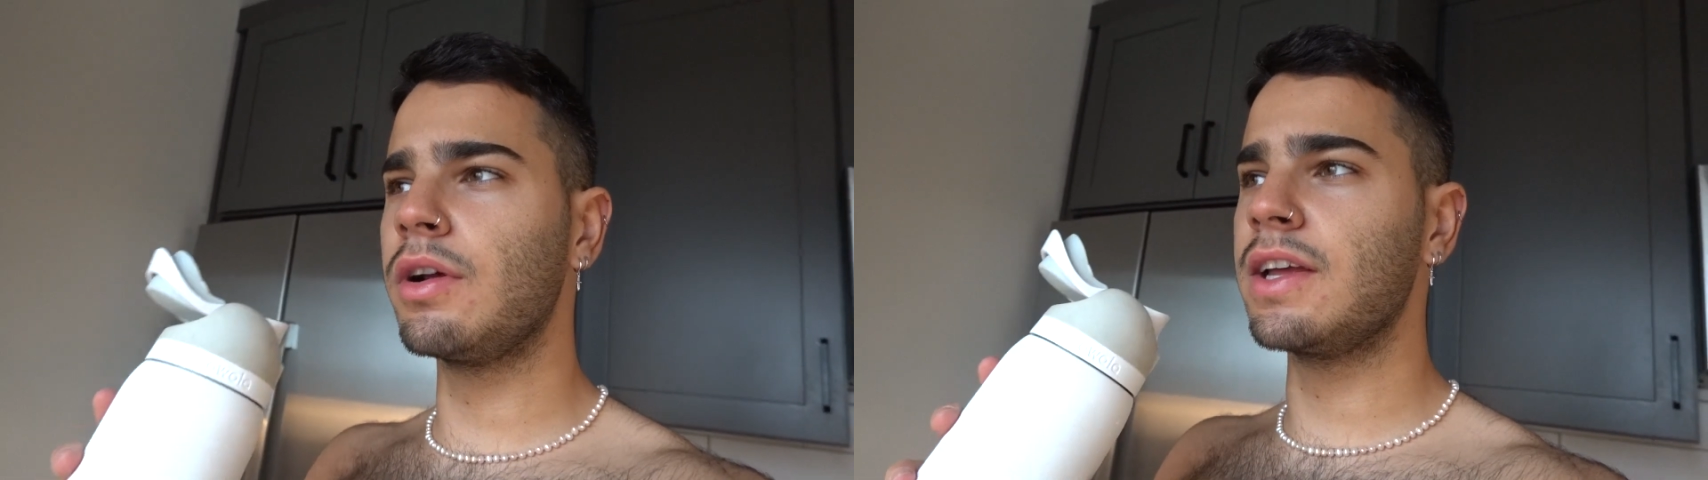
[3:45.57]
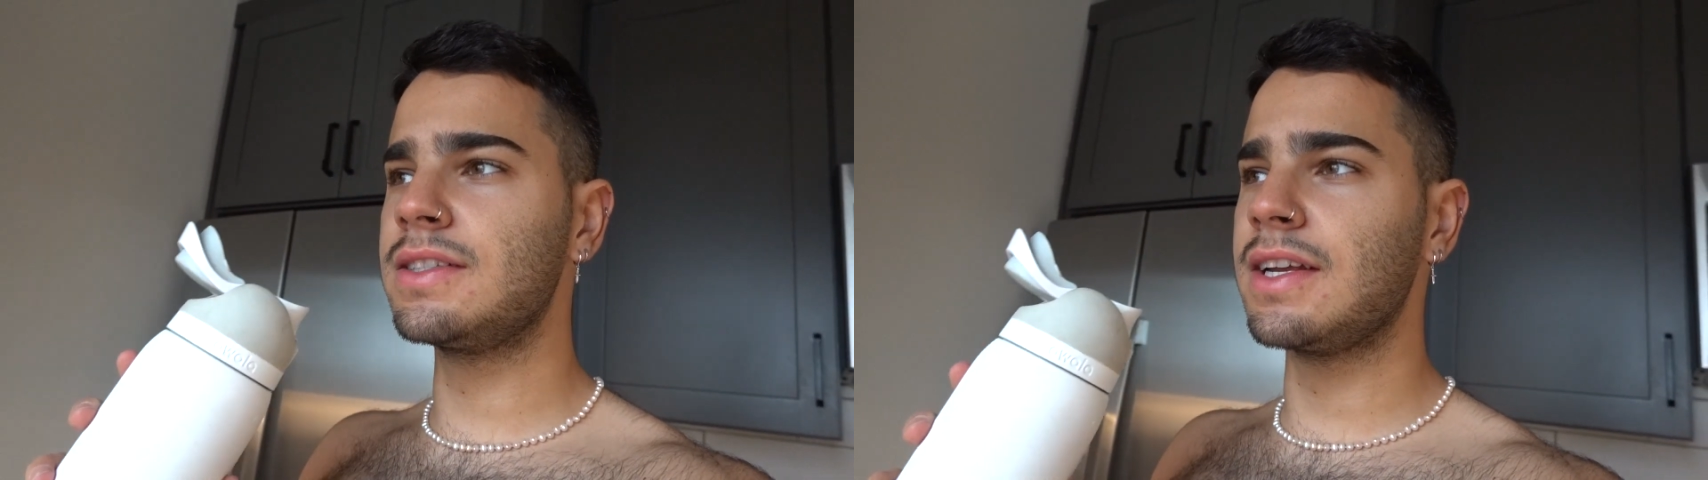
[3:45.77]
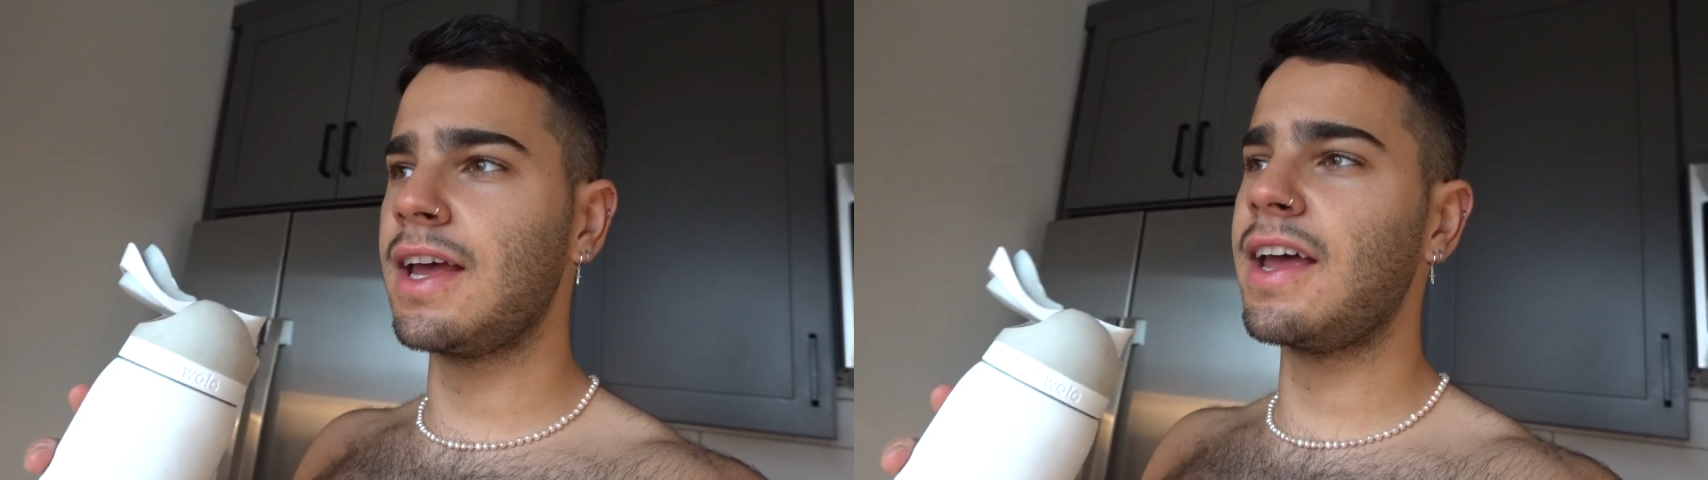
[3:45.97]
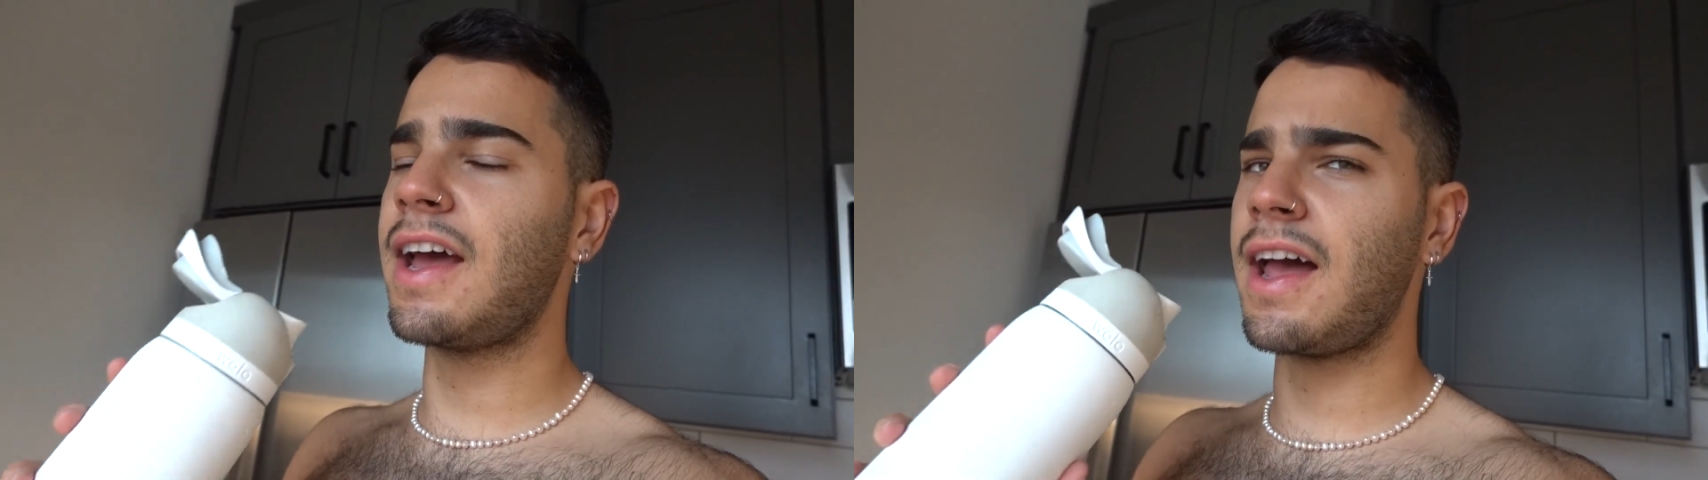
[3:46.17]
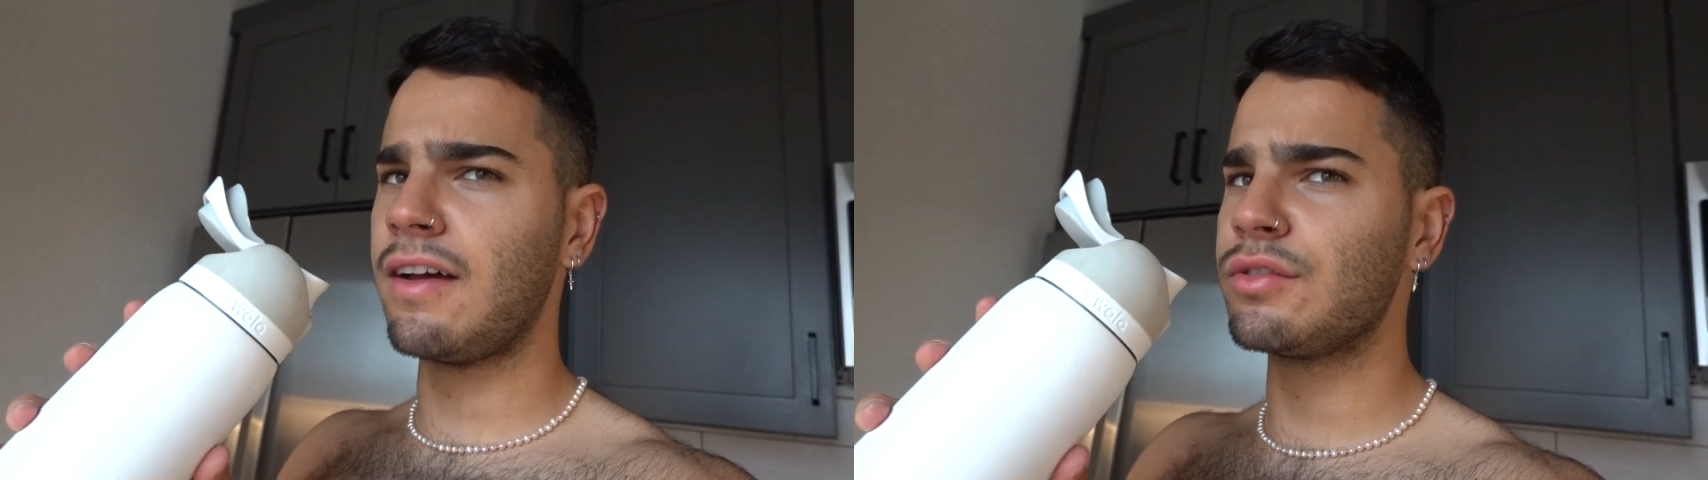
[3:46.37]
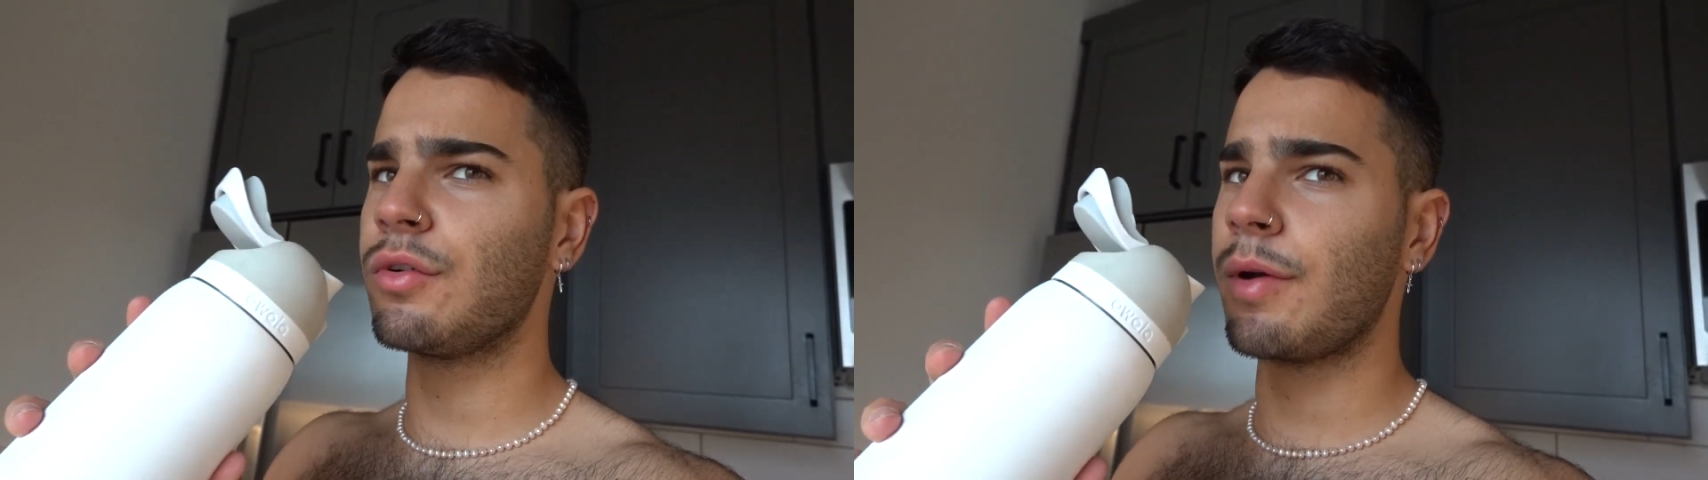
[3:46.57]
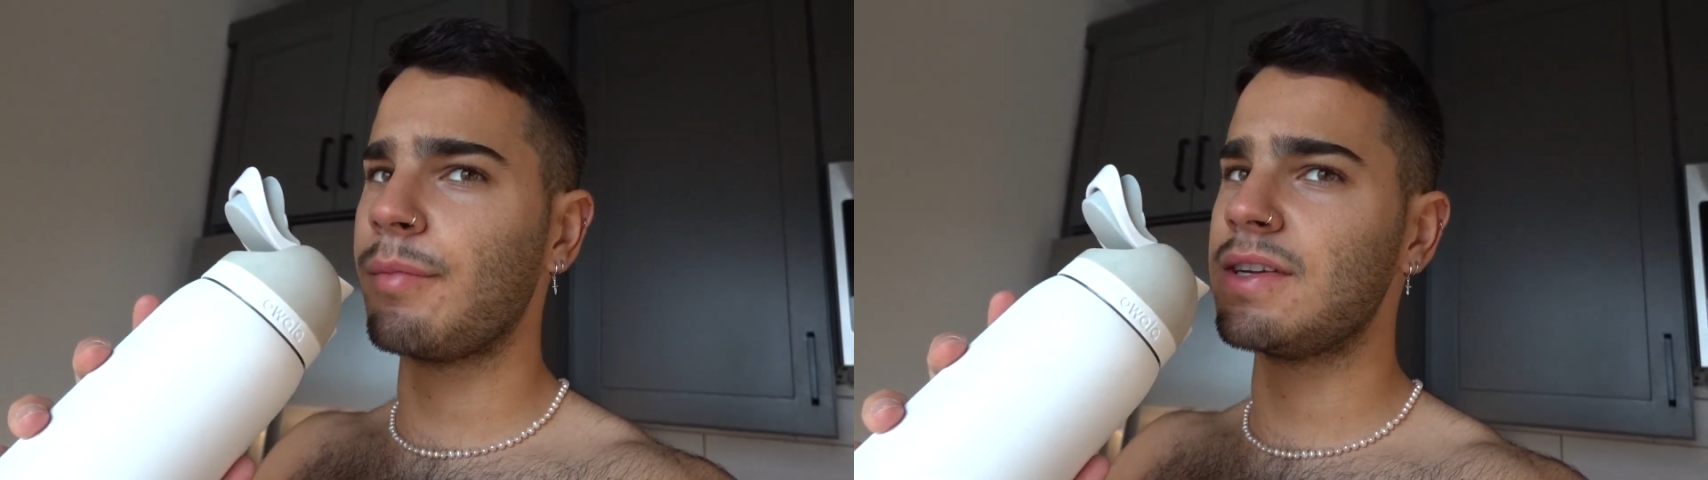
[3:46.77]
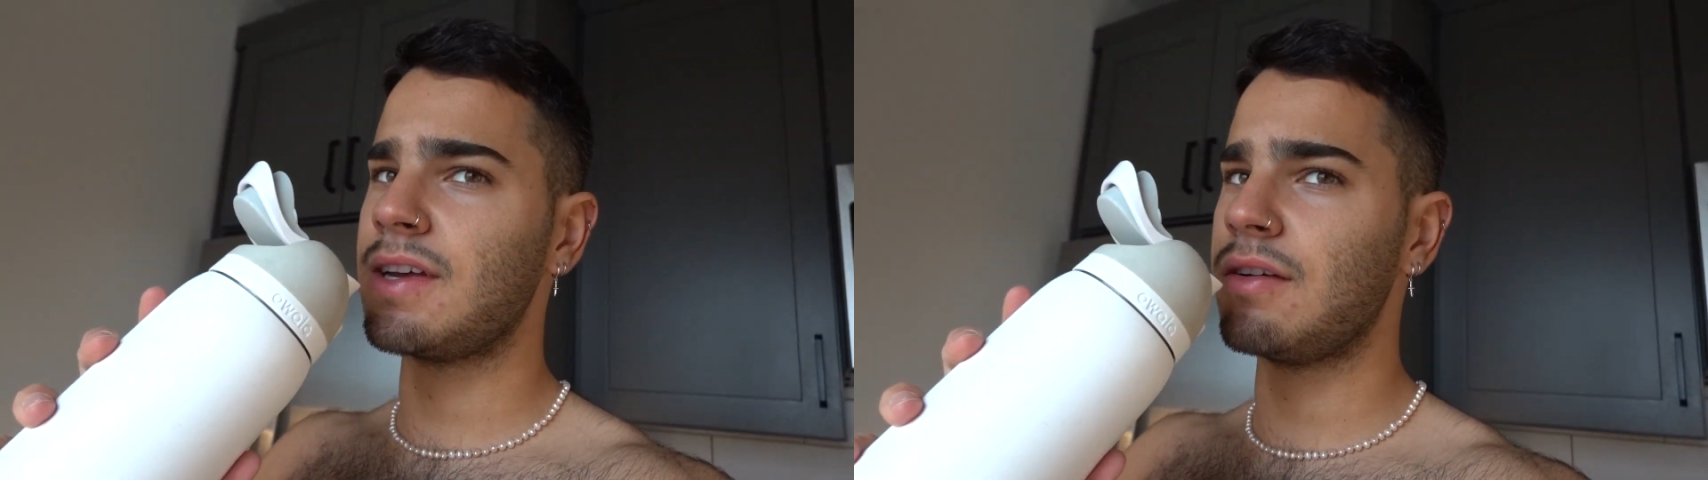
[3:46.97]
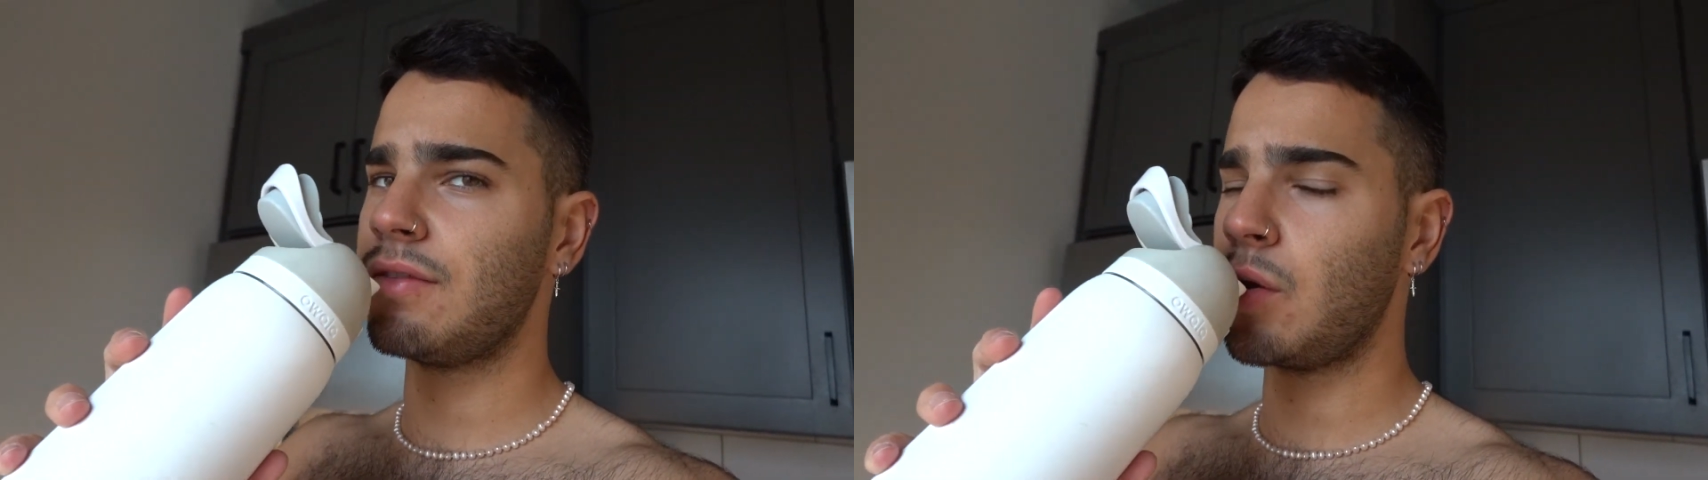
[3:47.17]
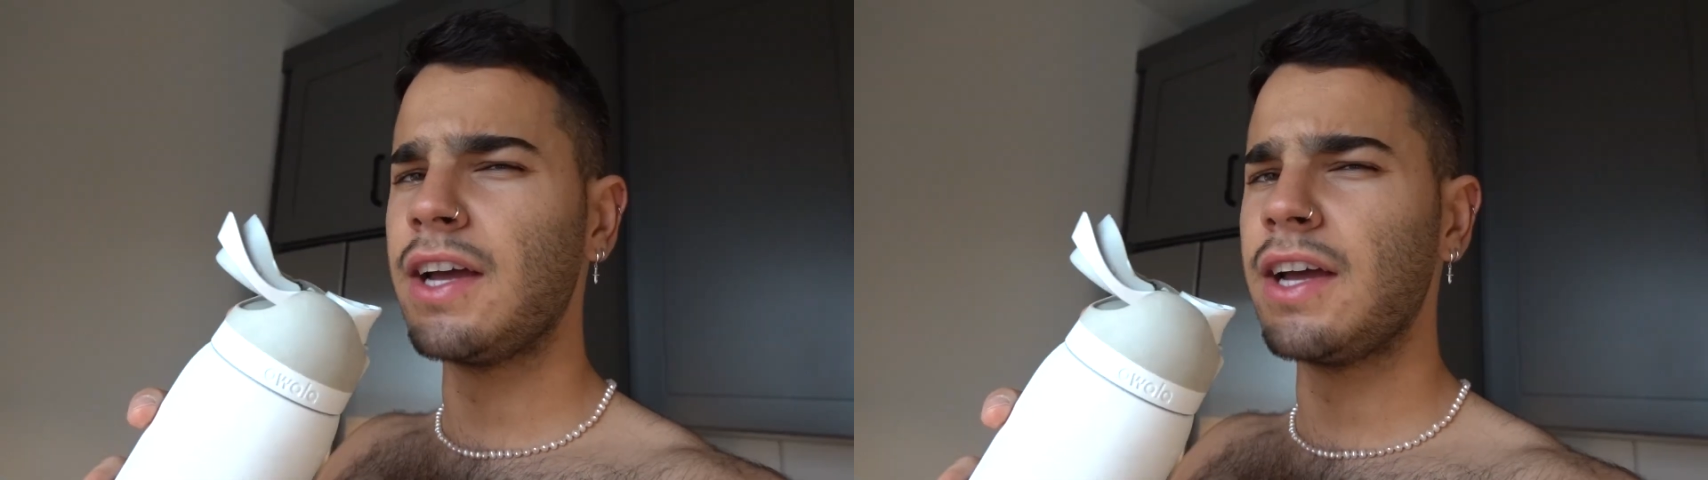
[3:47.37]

like today, I have to remind myself.